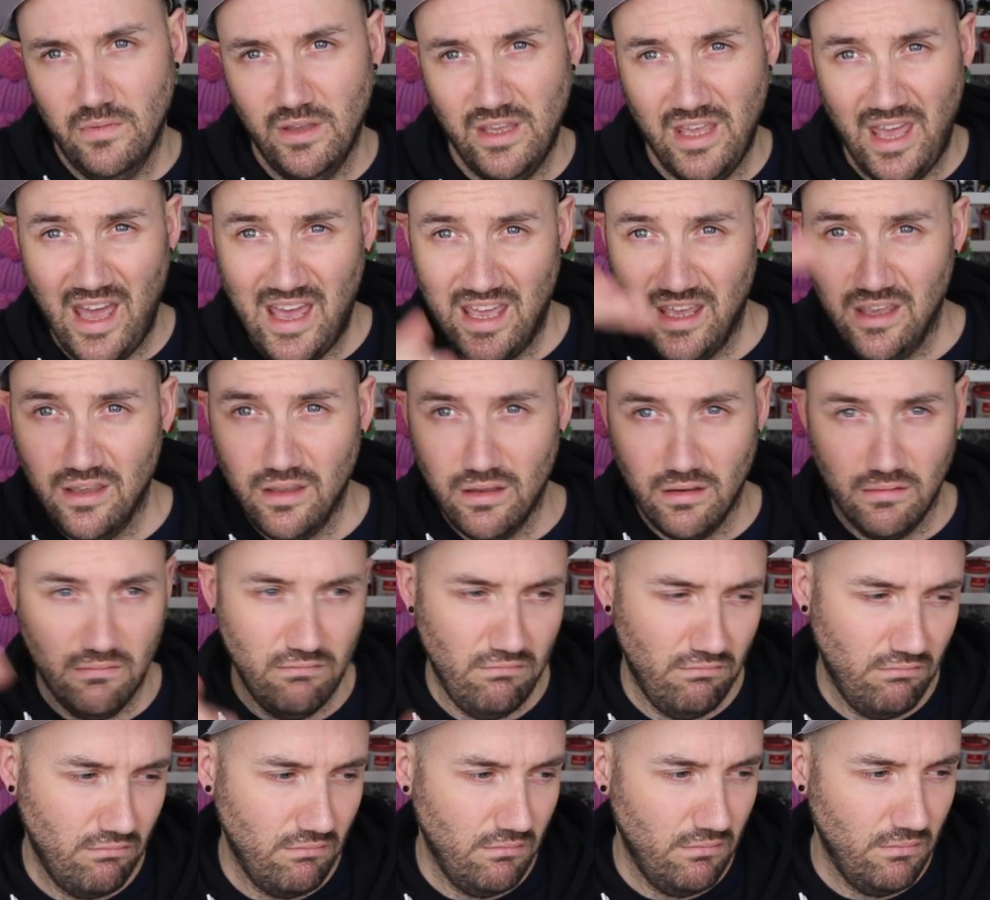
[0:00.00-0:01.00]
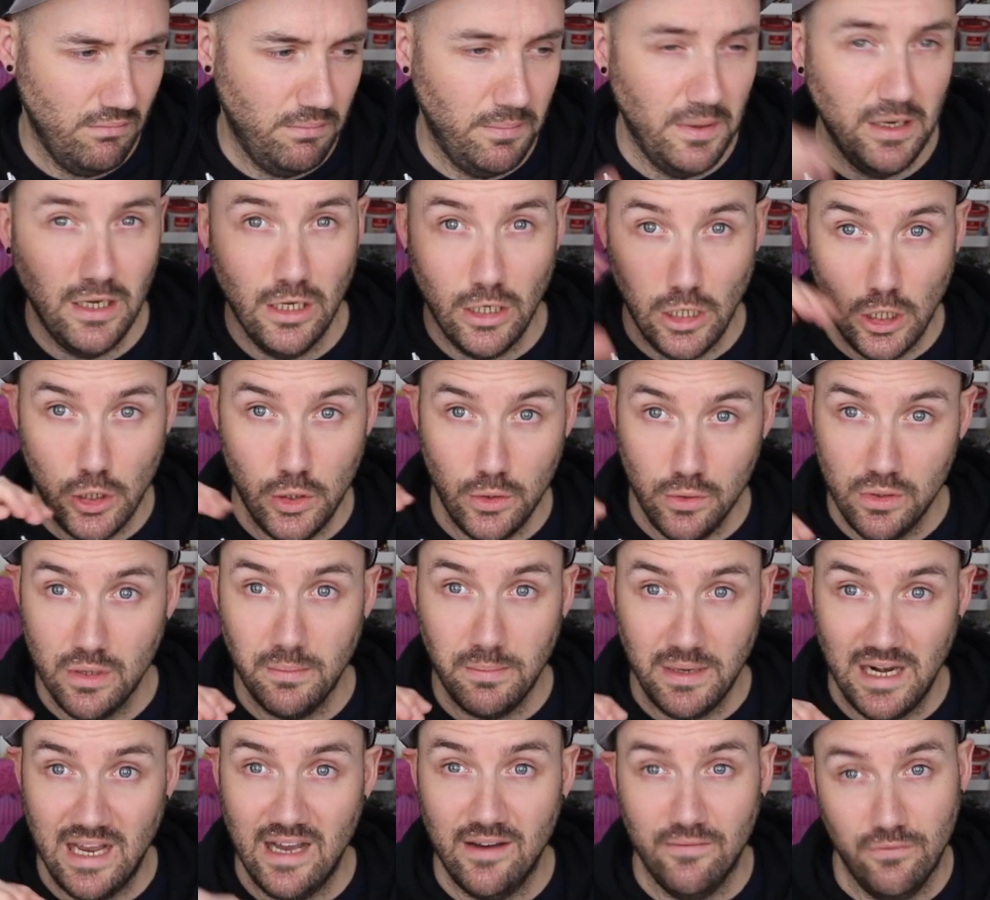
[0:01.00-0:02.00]
cake below the
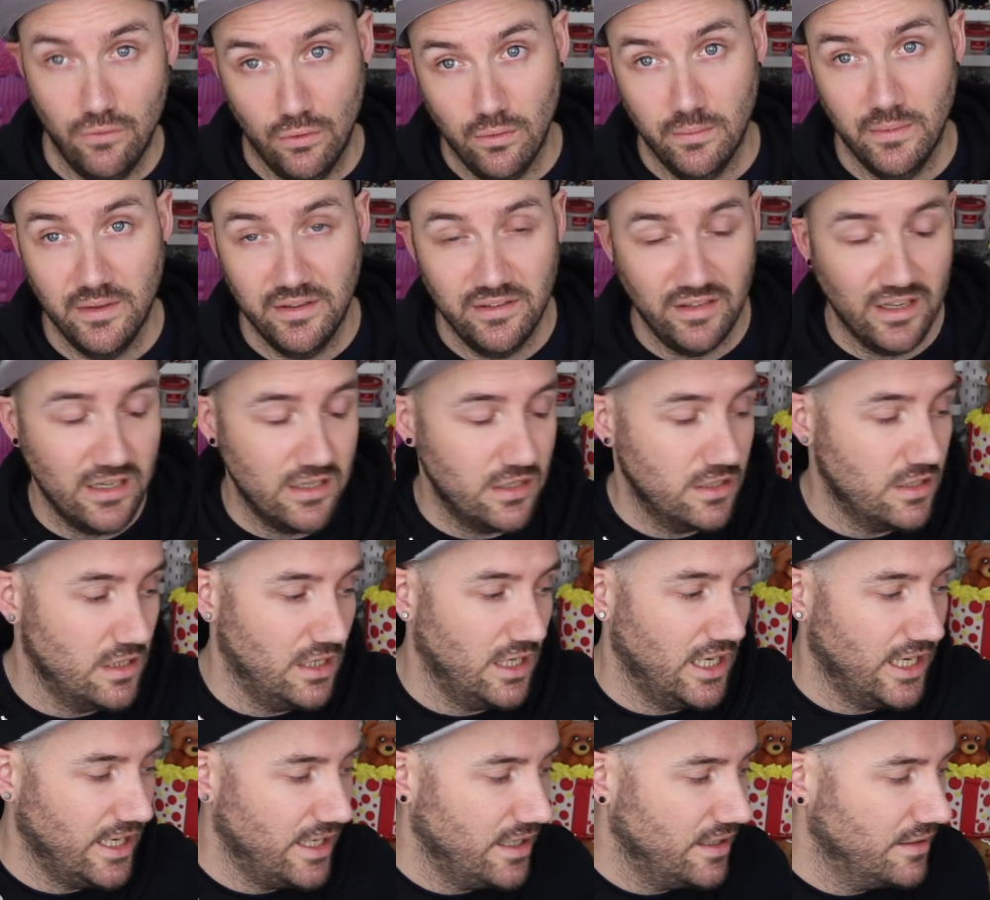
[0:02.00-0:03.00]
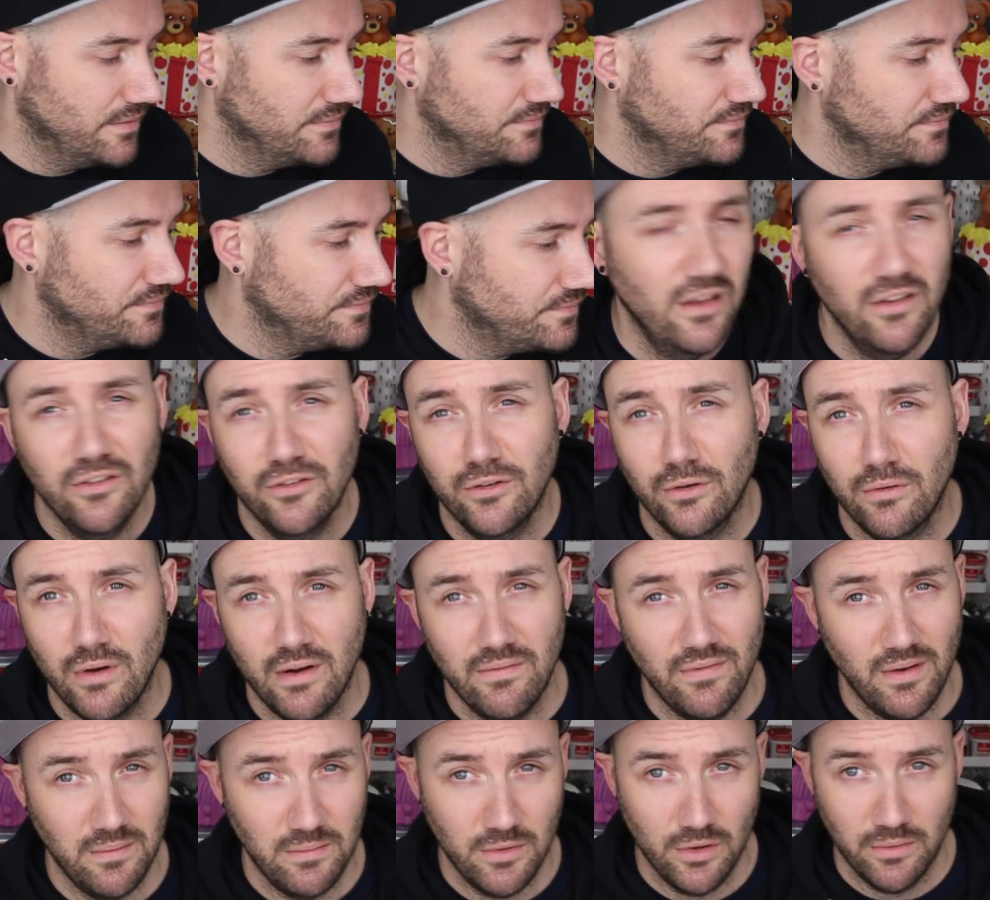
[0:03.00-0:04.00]
platform essentially. Sorry
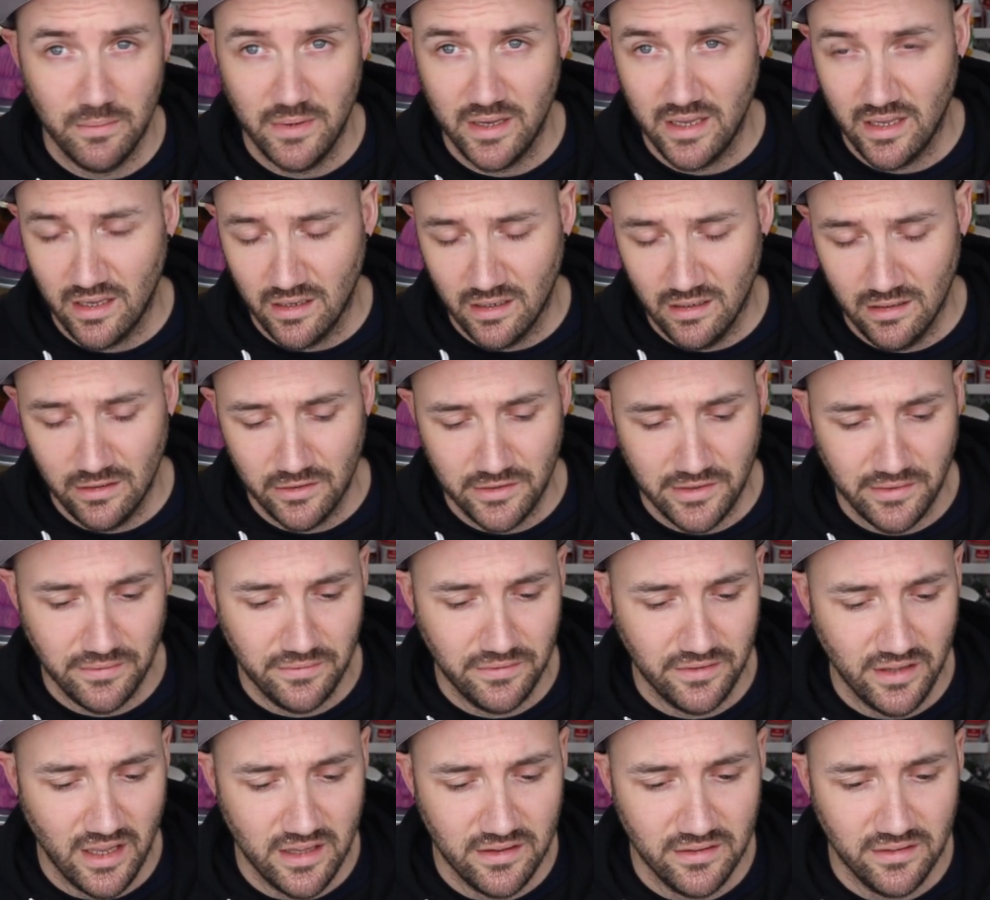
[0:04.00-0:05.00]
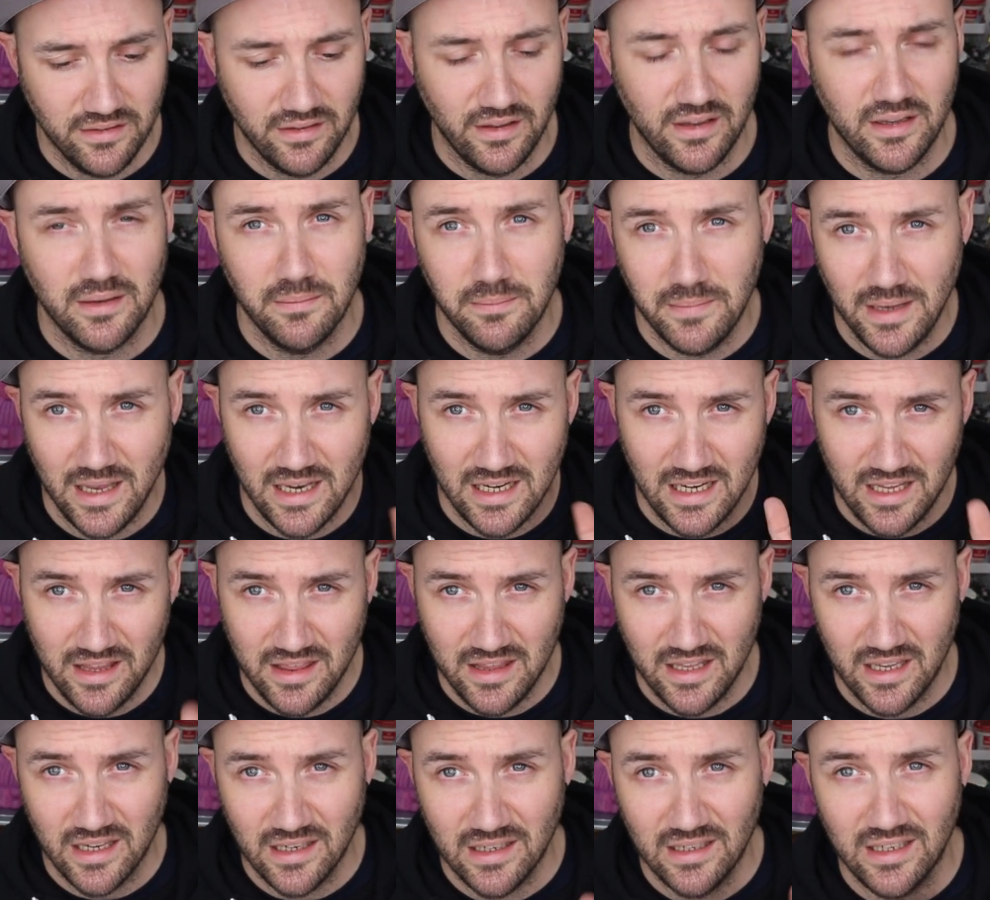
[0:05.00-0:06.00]
if I'm not making a lot of sense, I can barely
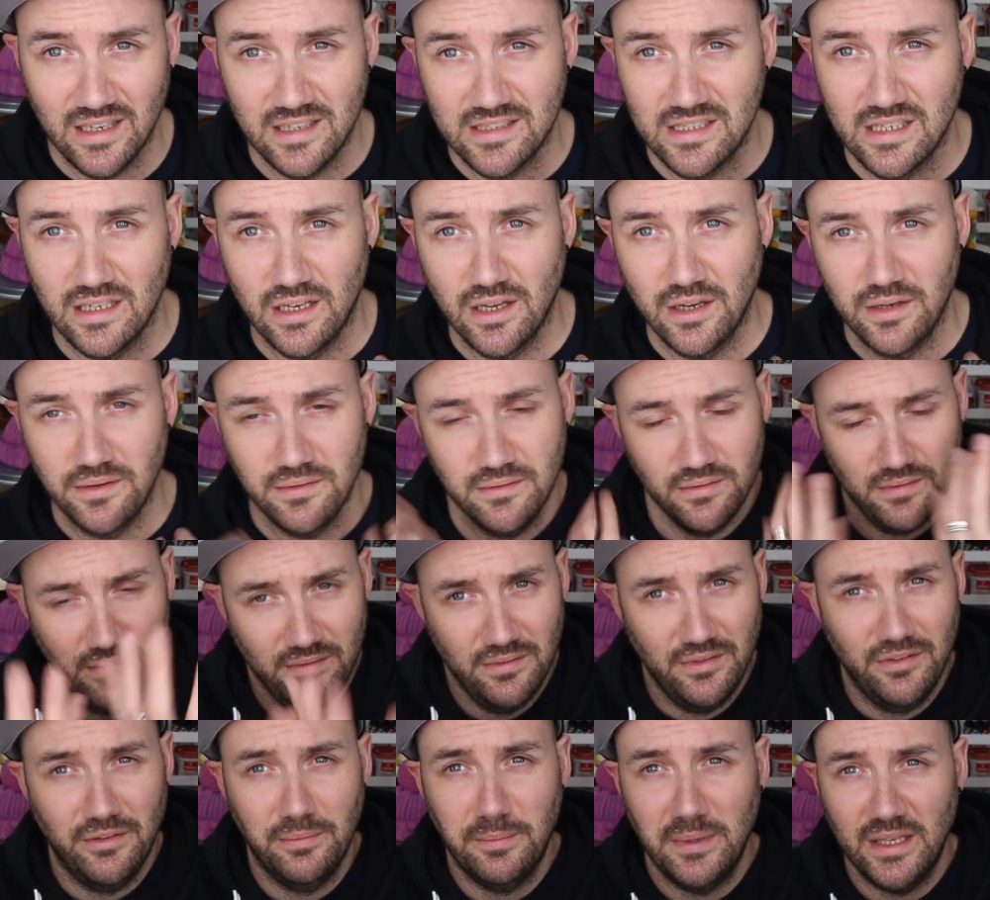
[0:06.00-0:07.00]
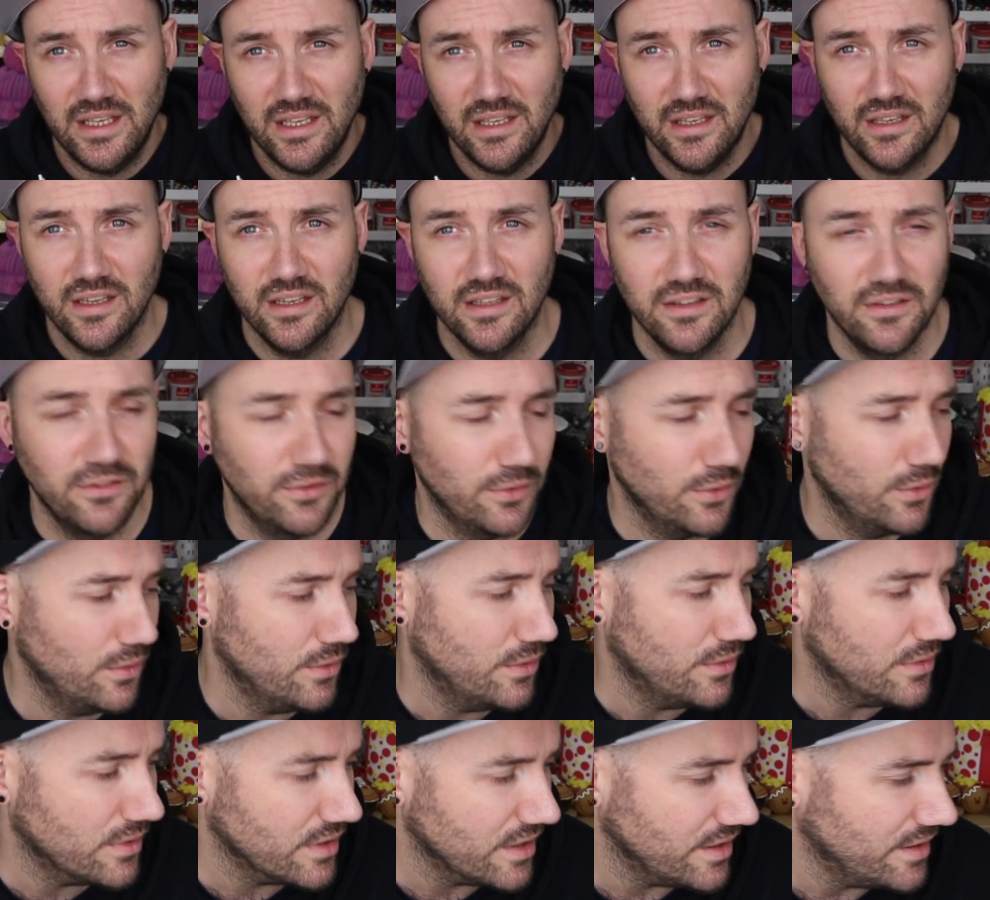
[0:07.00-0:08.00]
think, let alone speak and
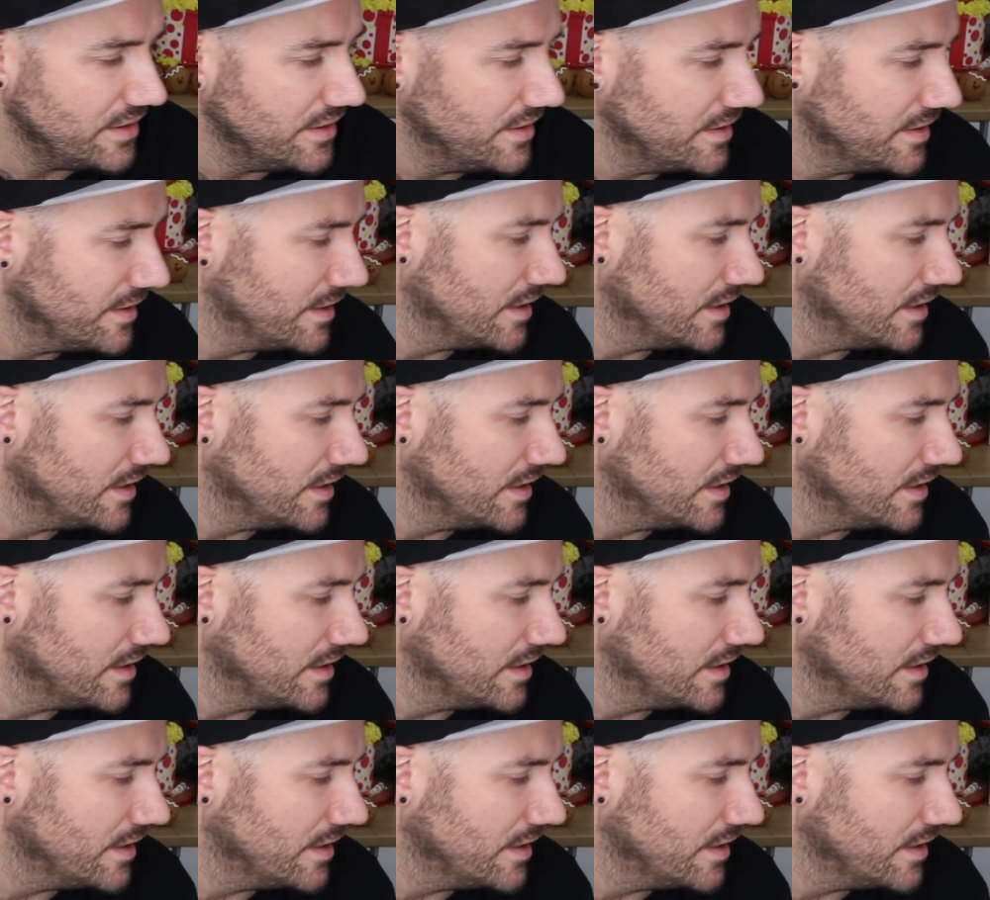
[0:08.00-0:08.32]
talk.